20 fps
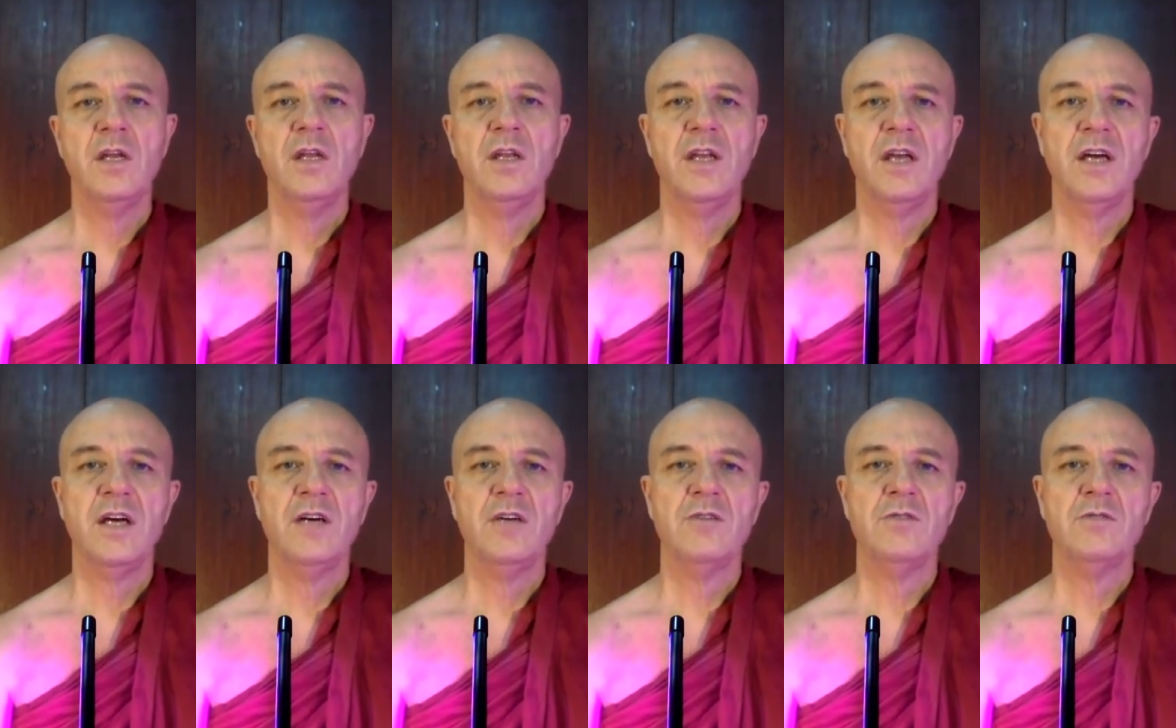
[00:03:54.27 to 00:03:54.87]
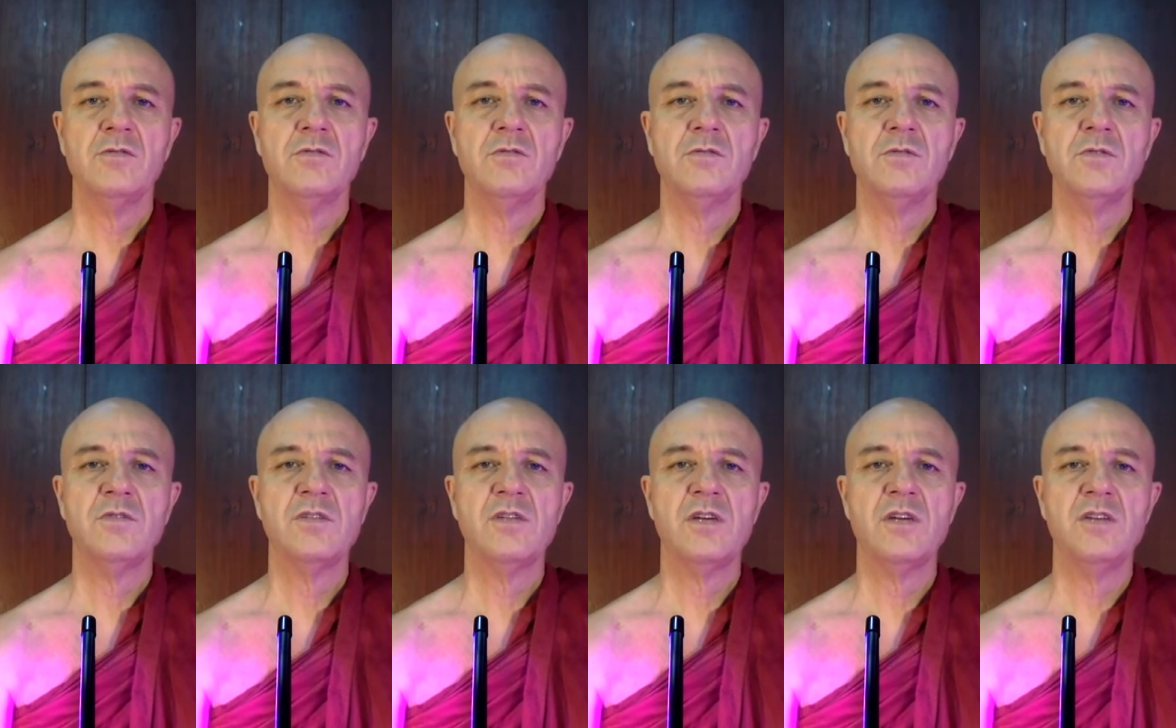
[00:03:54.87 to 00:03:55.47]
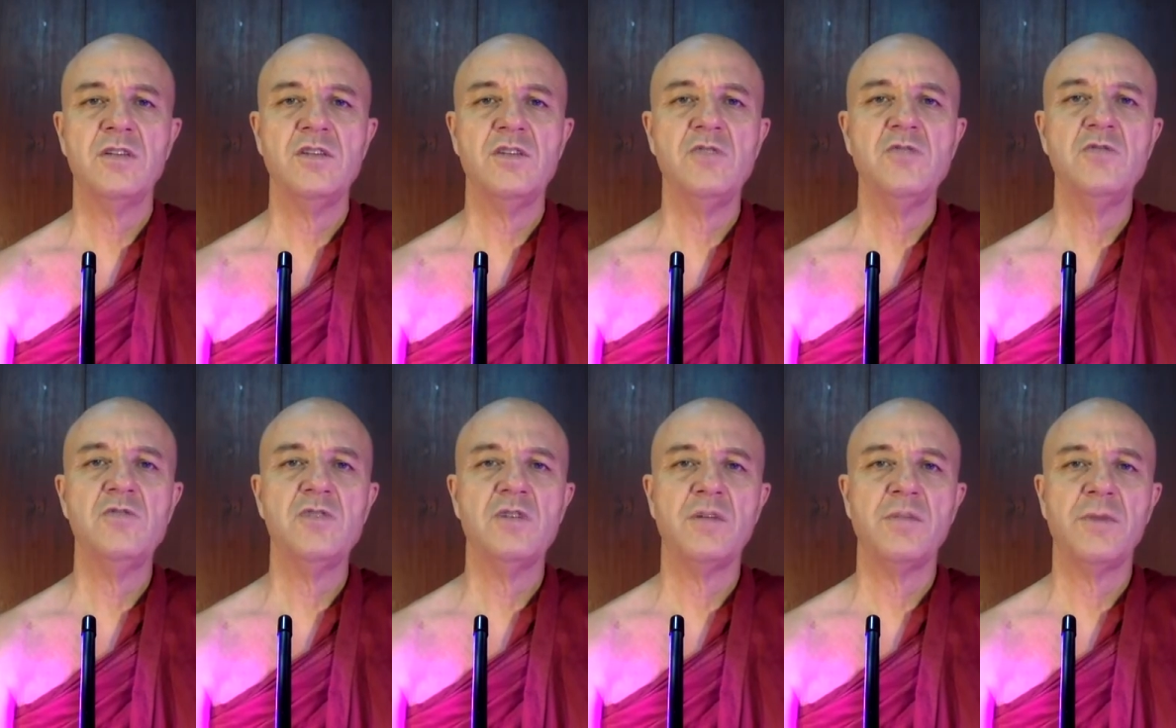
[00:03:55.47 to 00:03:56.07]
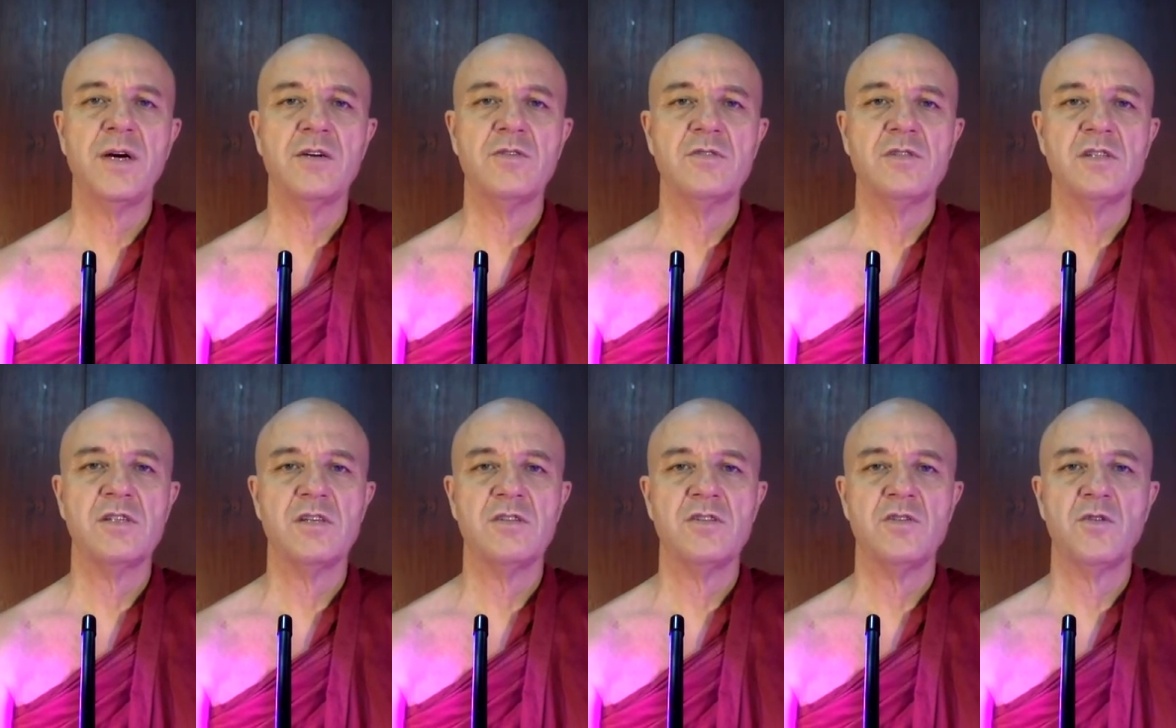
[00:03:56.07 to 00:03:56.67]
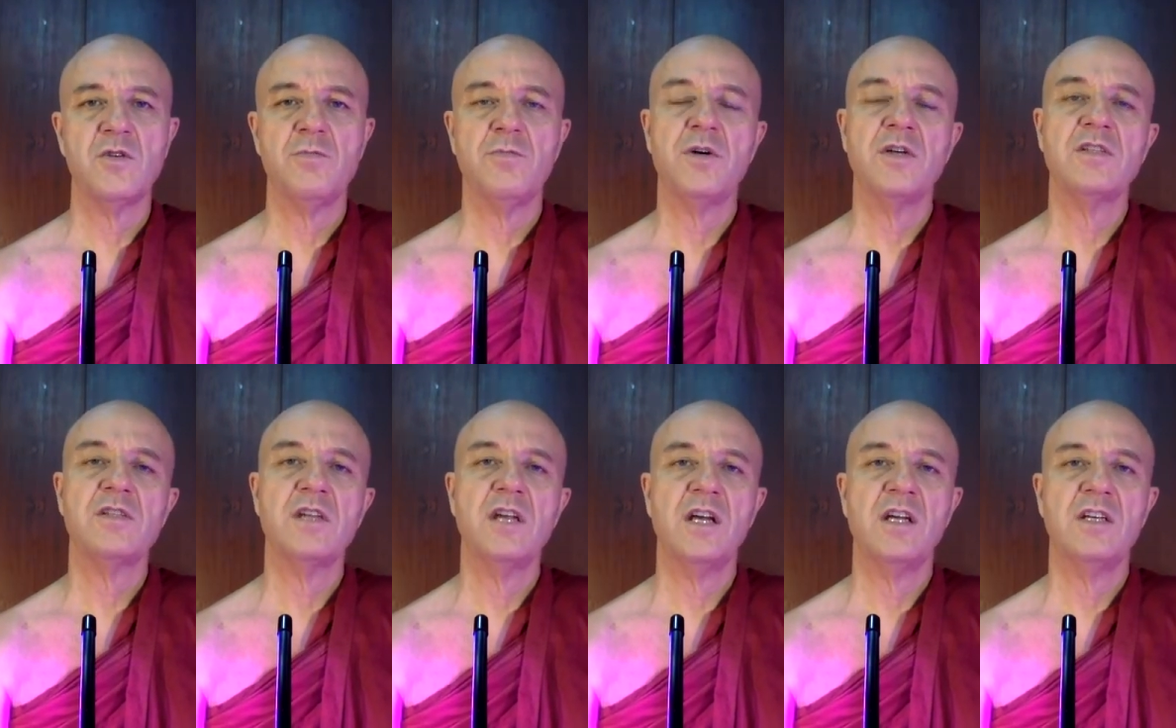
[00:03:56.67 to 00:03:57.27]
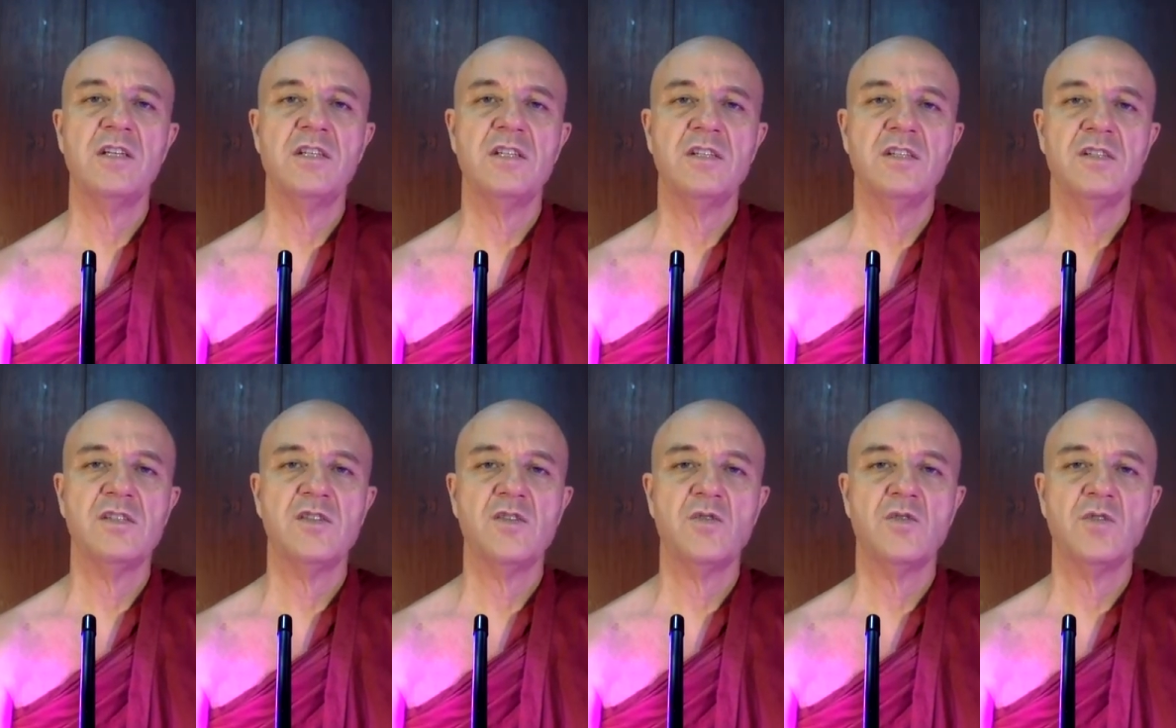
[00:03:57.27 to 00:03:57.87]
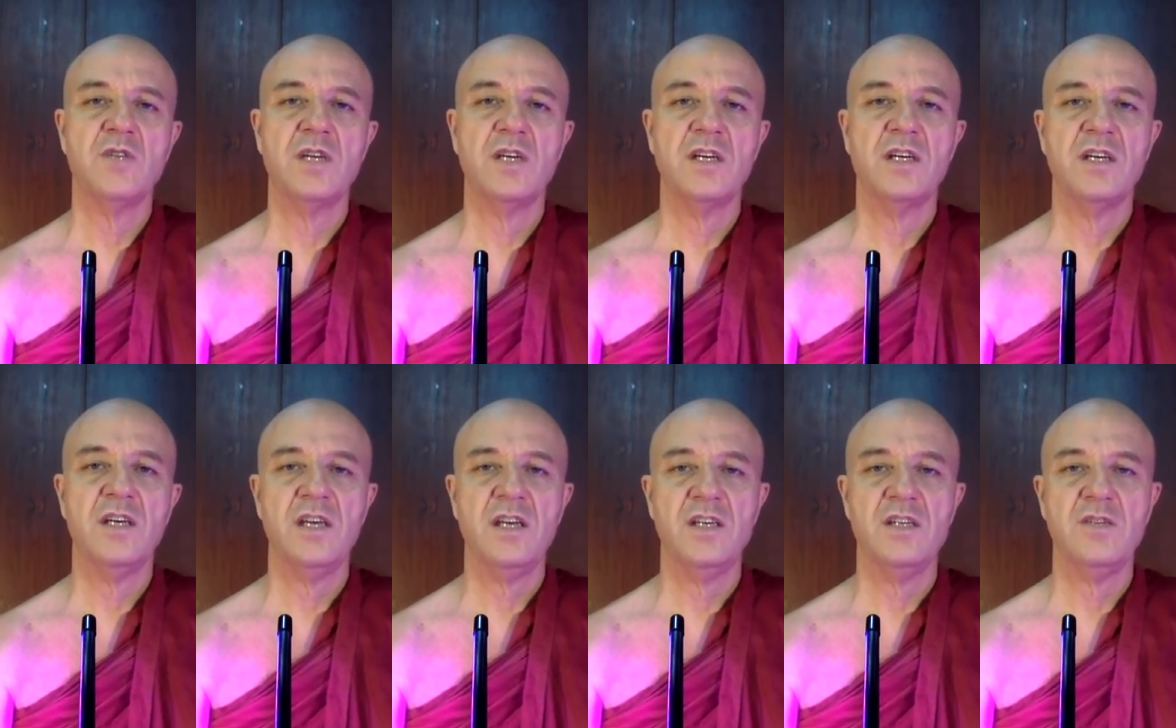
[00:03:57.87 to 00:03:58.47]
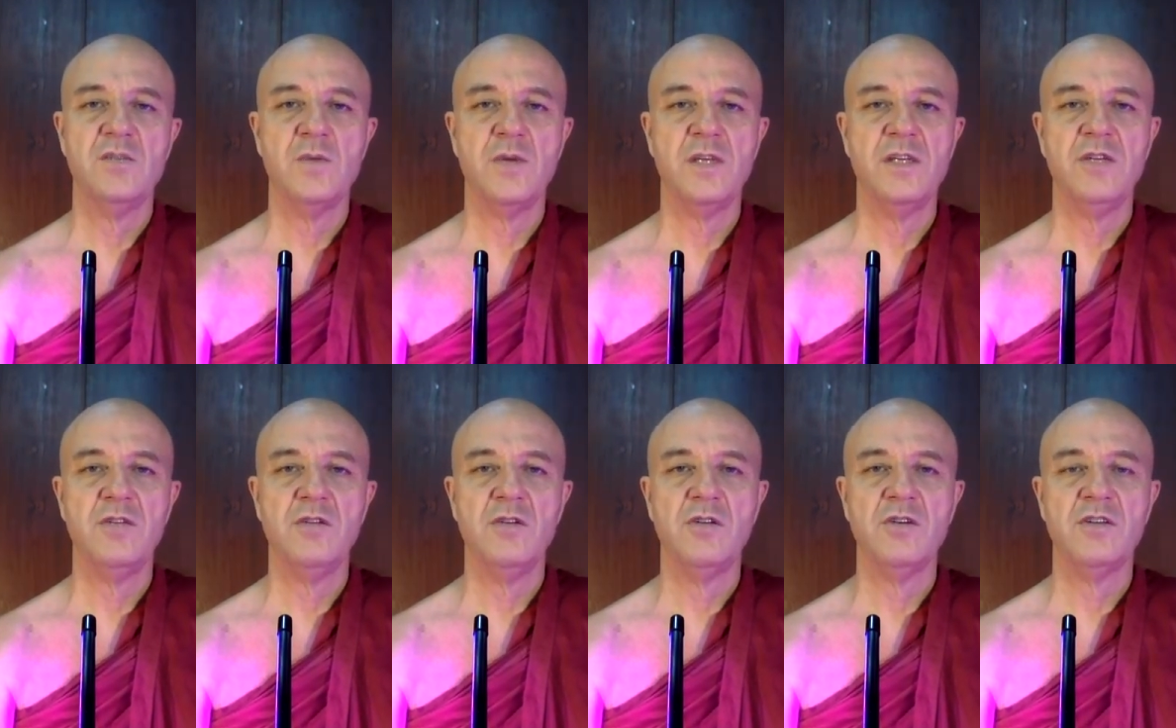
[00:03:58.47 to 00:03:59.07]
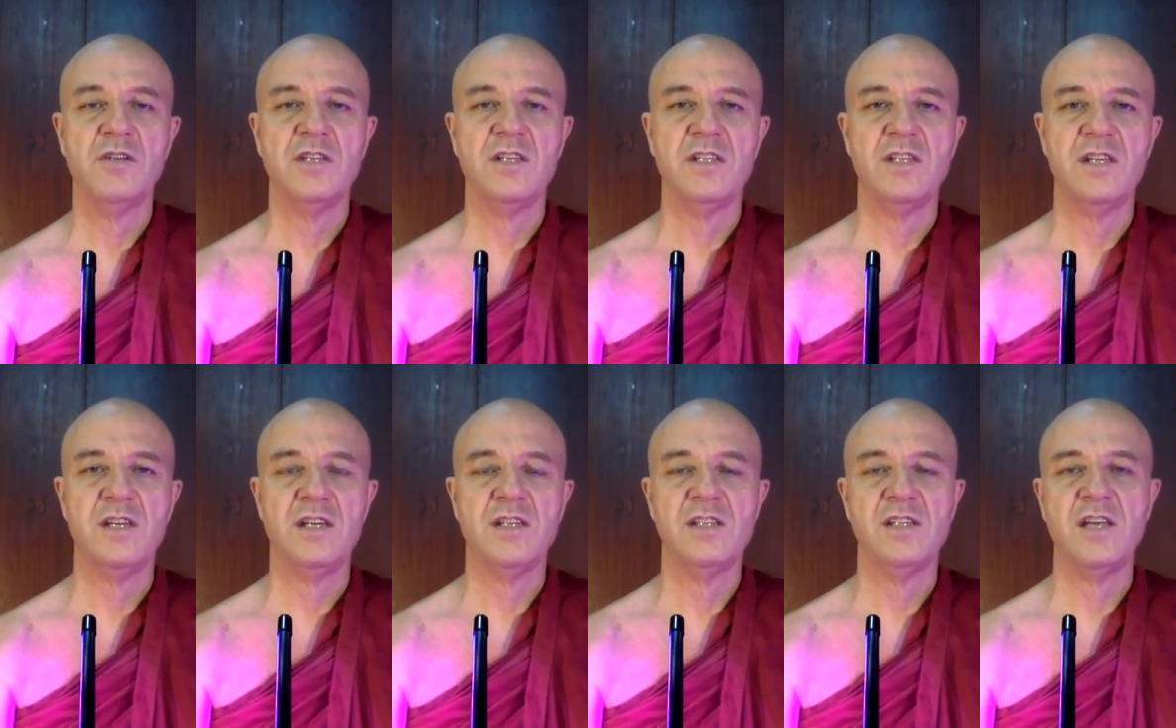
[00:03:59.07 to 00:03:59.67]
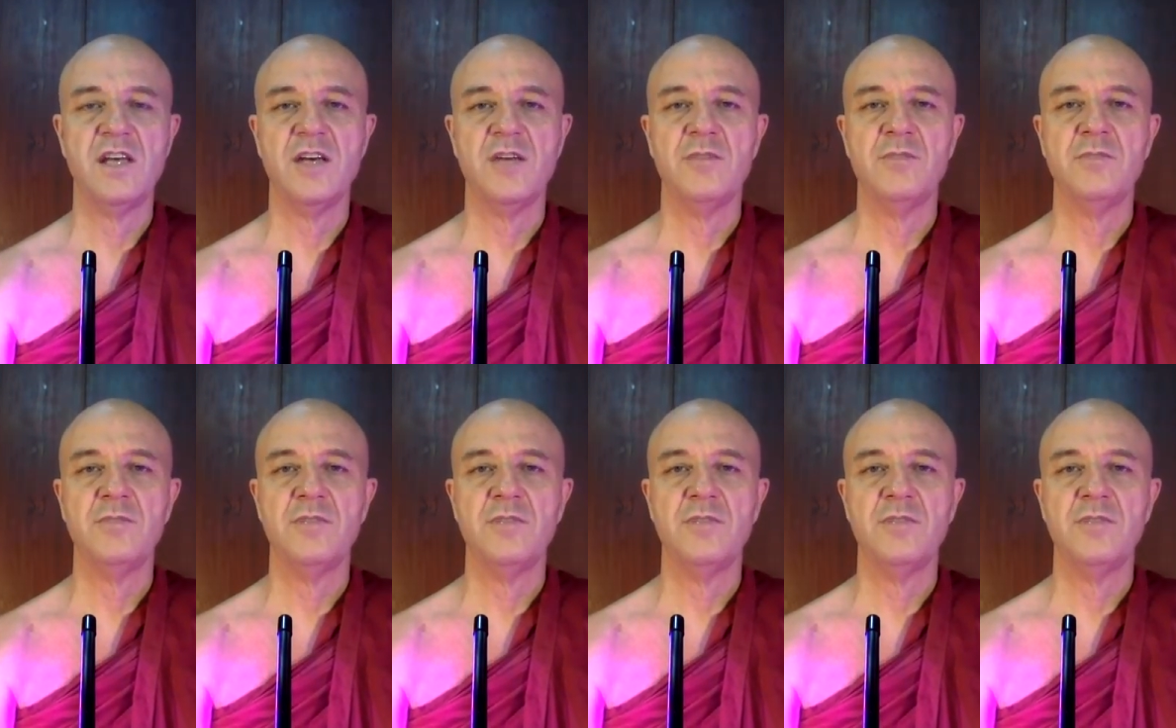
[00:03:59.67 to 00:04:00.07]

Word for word: Now, what's unusual about schizoid personality disorder is when you look at the DSM,